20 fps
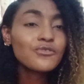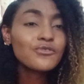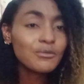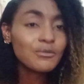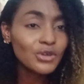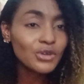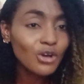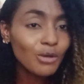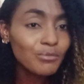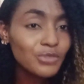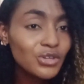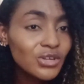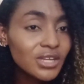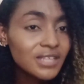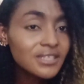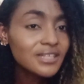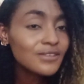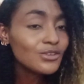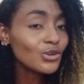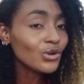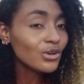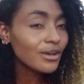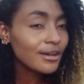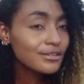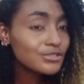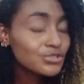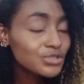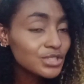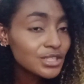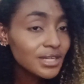from your community, your
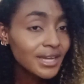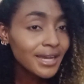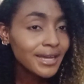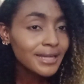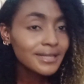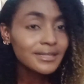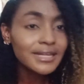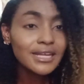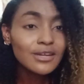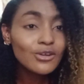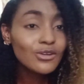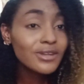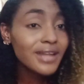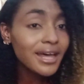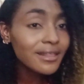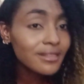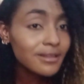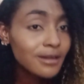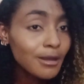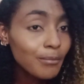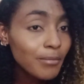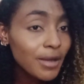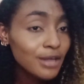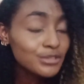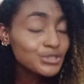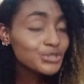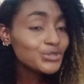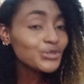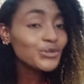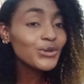country. They know nothing
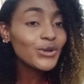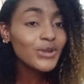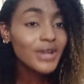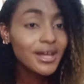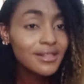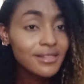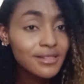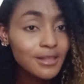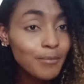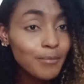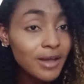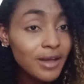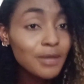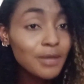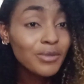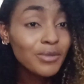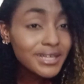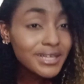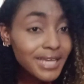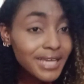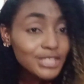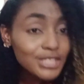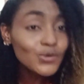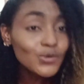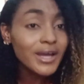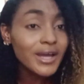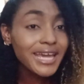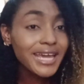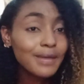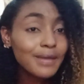about you. You know nothing about them, but yet you
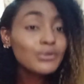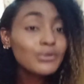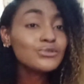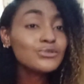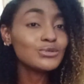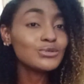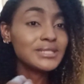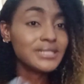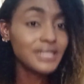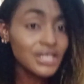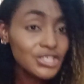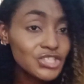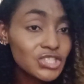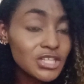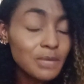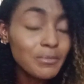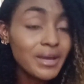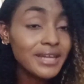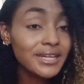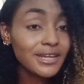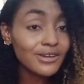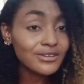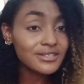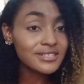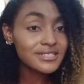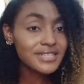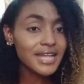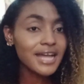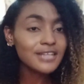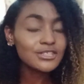are able to teach them and they
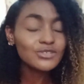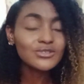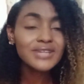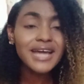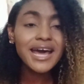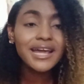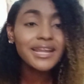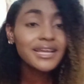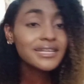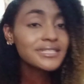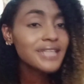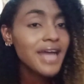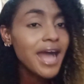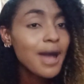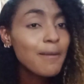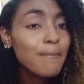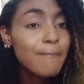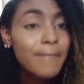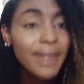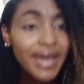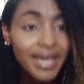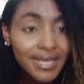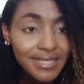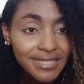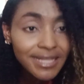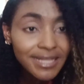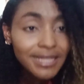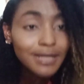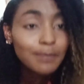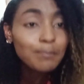understand you you. That is
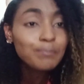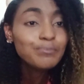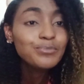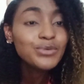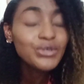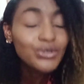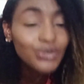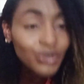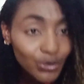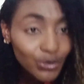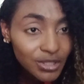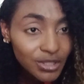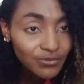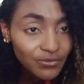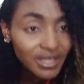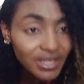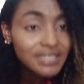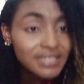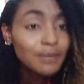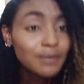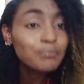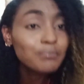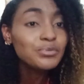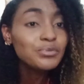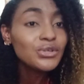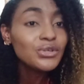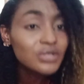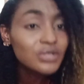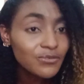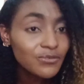amazingly beautiful. It's a
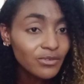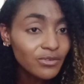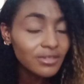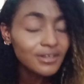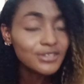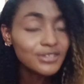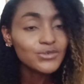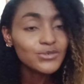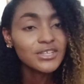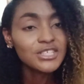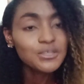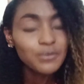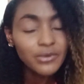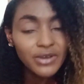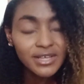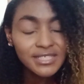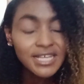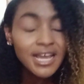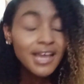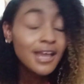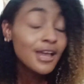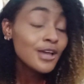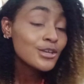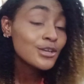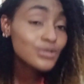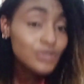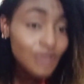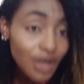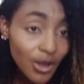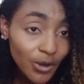beautiful thing to experience.
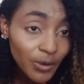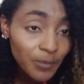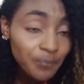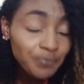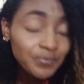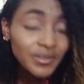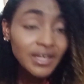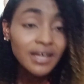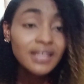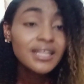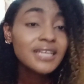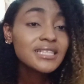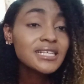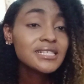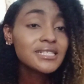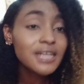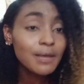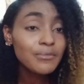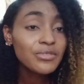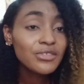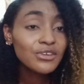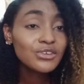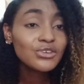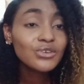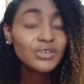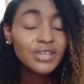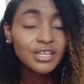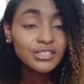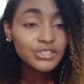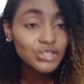So this is something
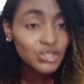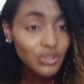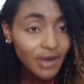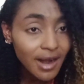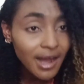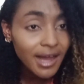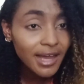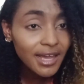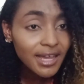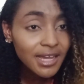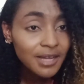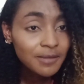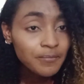you can try